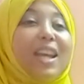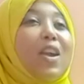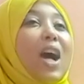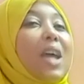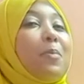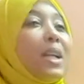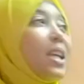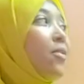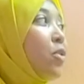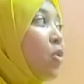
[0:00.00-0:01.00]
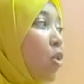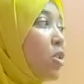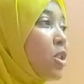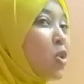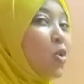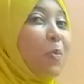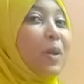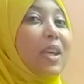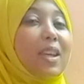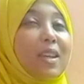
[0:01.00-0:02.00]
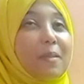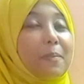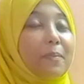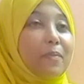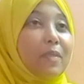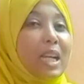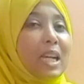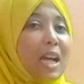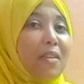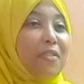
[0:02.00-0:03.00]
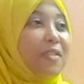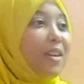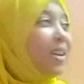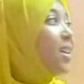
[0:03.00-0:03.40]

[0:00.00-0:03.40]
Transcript: Now, I believe those should be enough